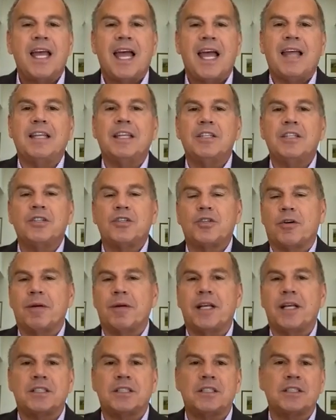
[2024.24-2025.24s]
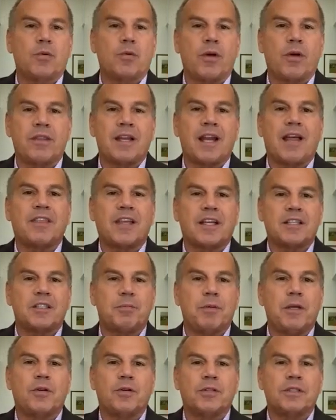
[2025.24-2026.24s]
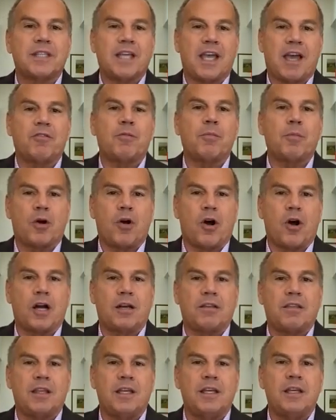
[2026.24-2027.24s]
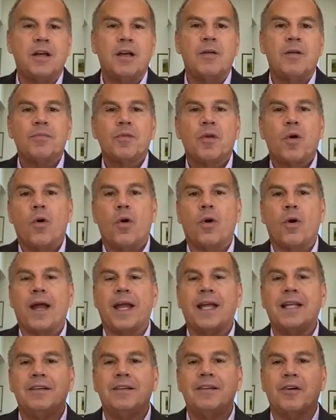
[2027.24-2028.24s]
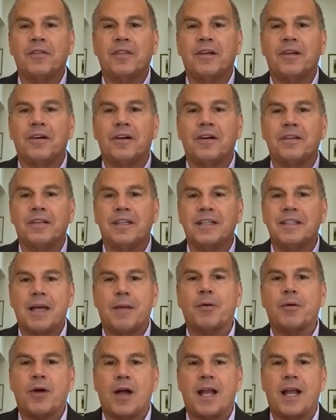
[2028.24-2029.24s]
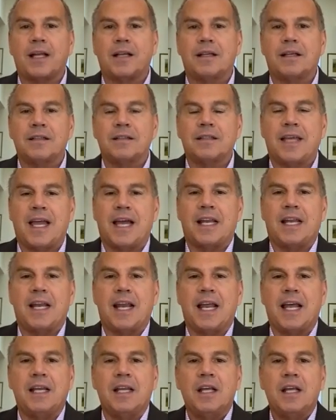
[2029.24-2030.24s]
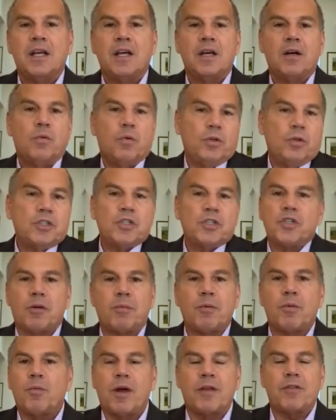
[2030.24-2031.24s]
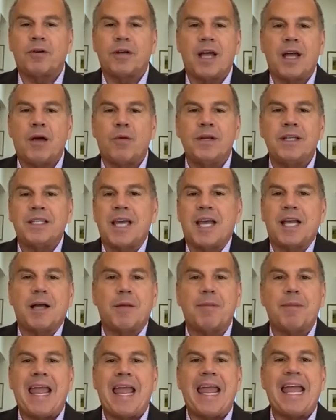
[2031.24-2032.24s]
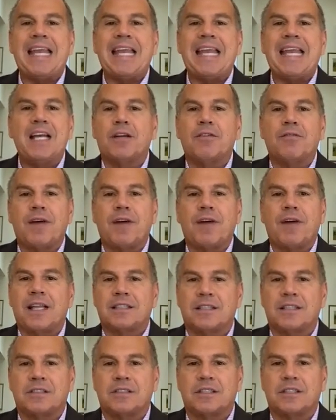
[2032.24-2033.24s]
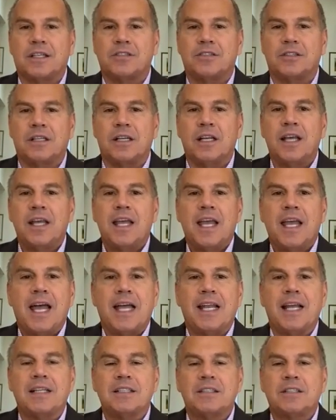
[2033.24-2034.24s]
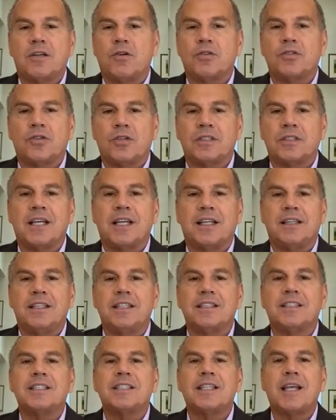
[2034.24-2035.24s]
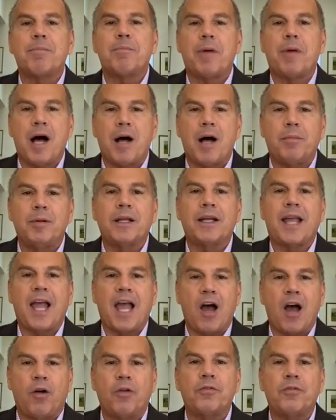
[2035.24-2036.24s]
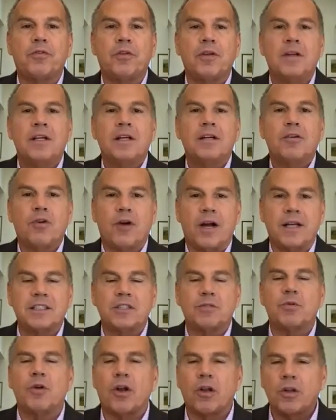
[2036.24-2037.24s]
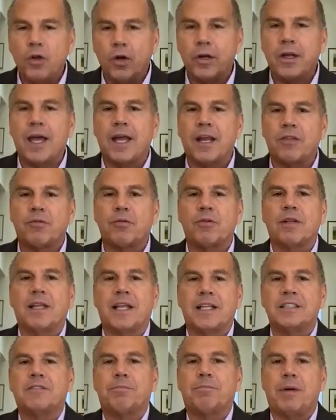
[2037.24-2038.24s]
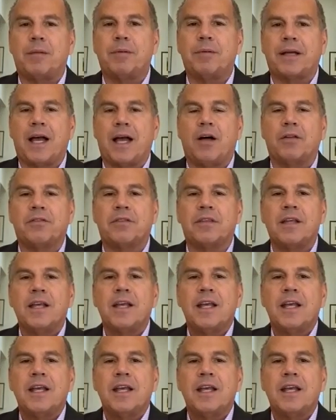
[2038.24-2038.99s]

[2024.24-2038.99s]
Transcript: And the determination as to whether or not that Speaker is Kevin McCarthy or the Democratic candidate will determine whether or not we take up any gun violence legislation. And as Coach Kerr said, this is a public health crisis. We ought to look at it through the lens of public health.